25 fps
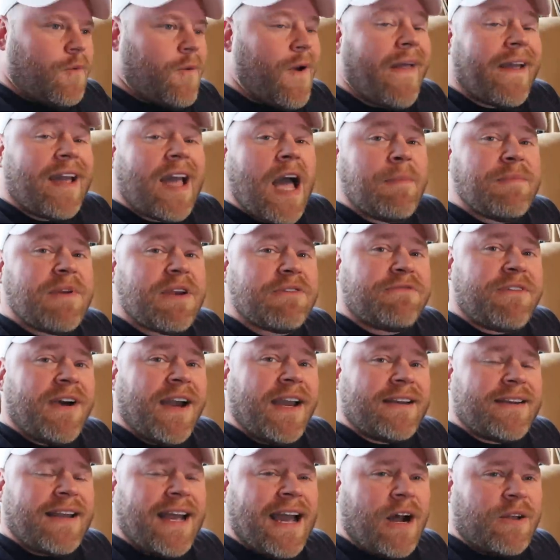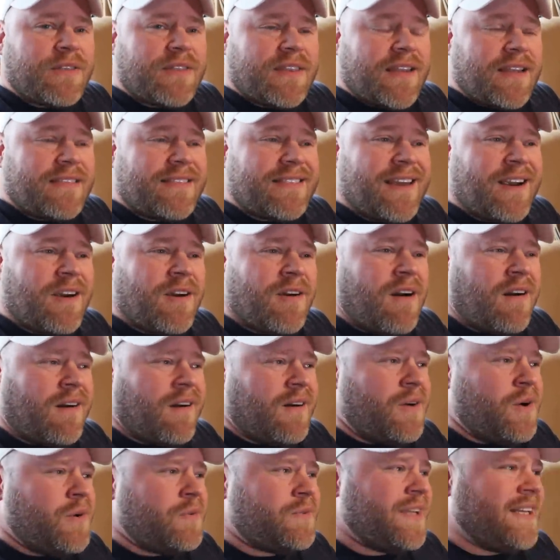Well, I come to find out that there
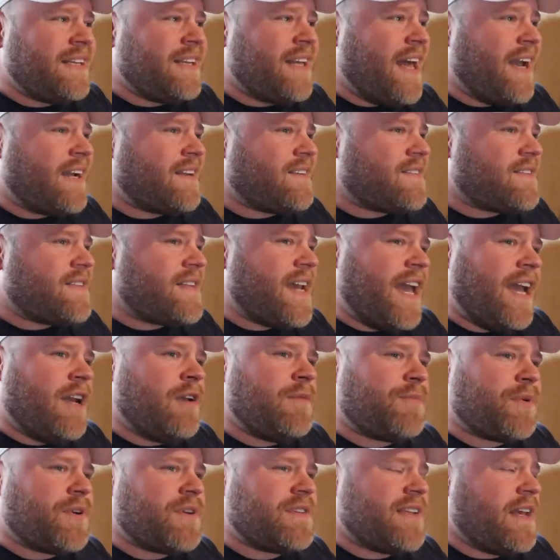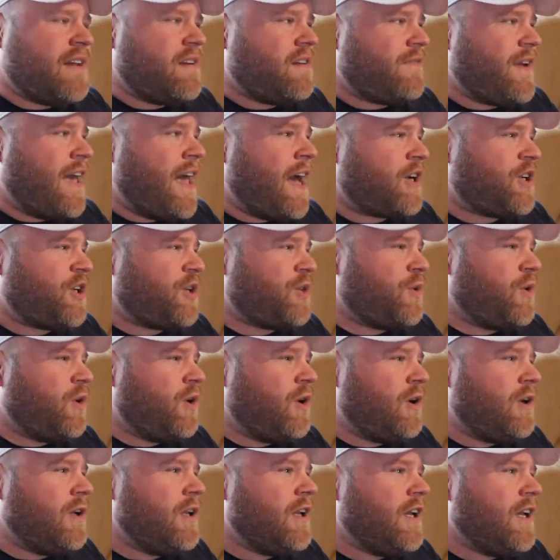are only like 10% of
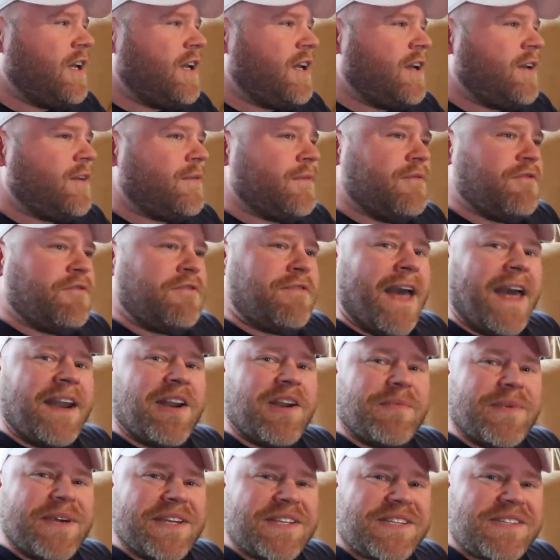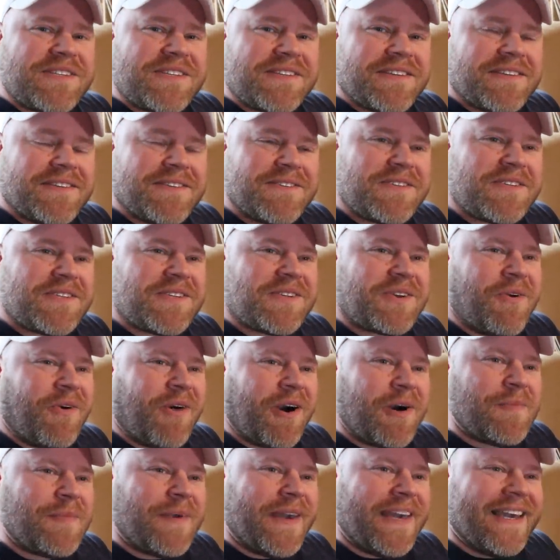actual venomous
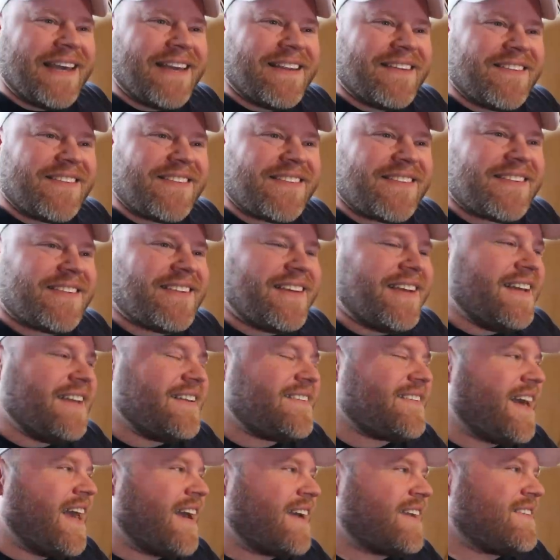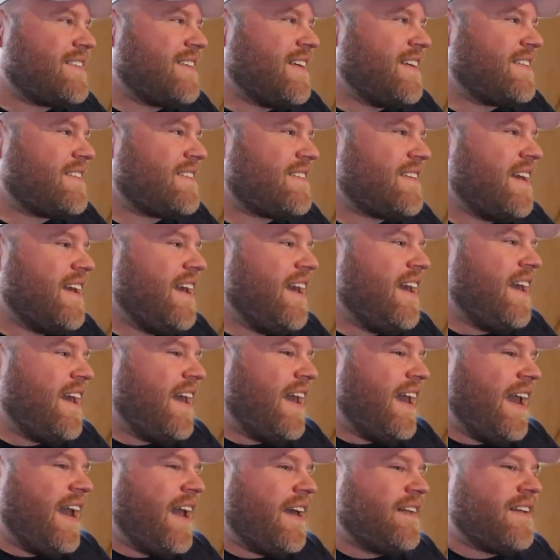scorpions in Texas.
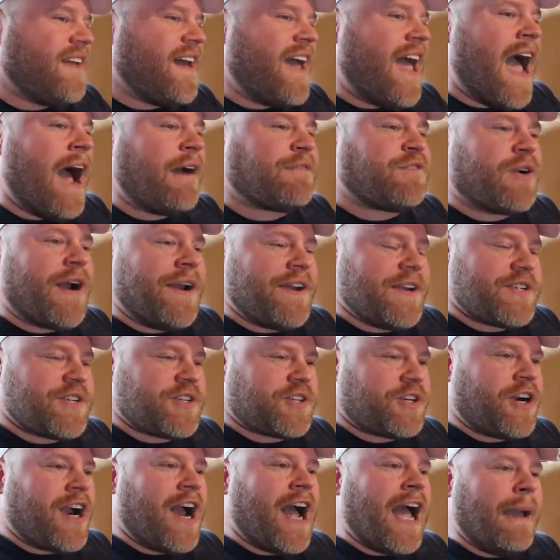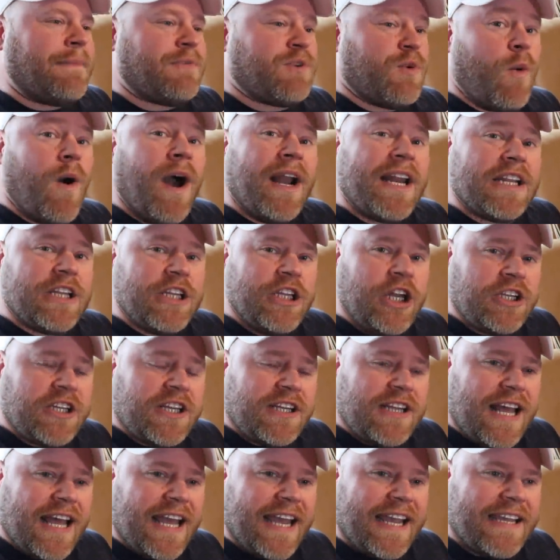And after I described what it
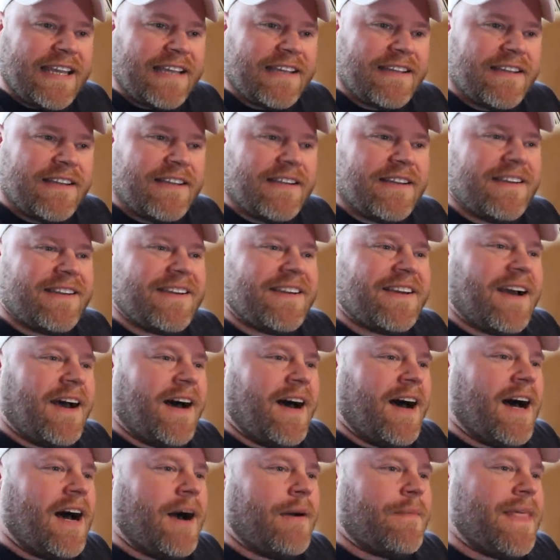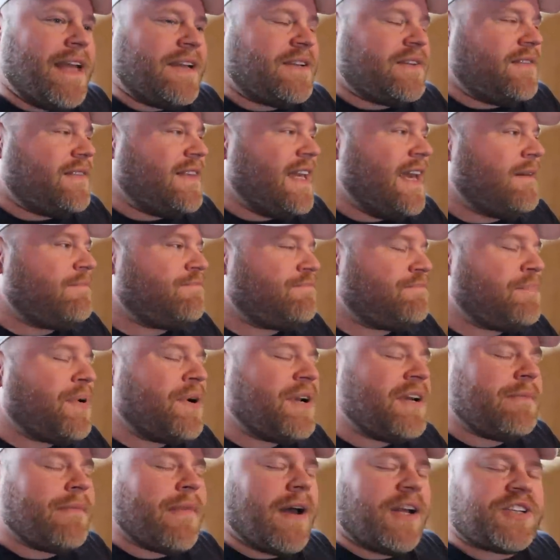looked like, they
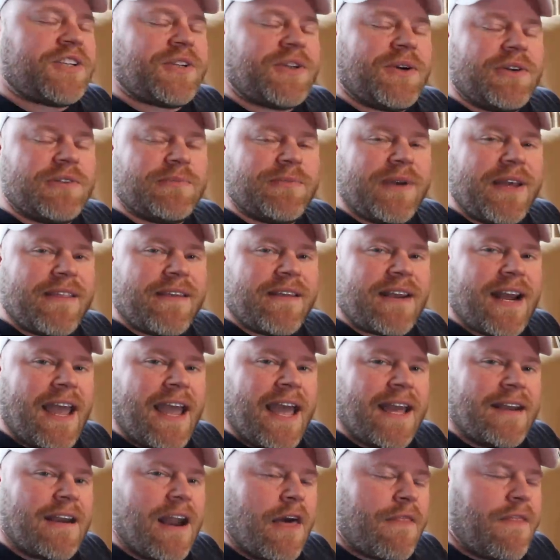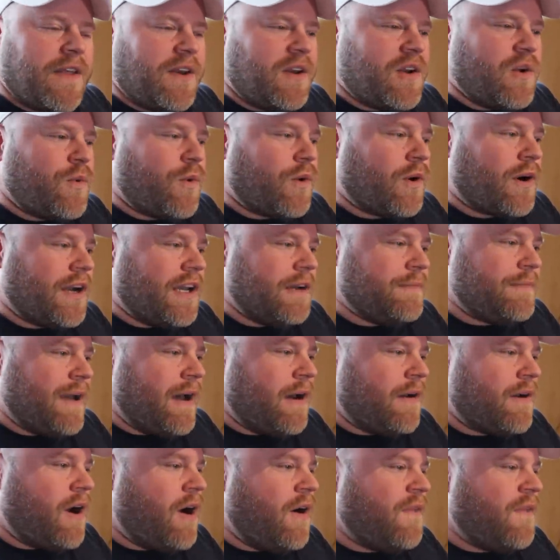pretty much told me that I had nothing to worry about.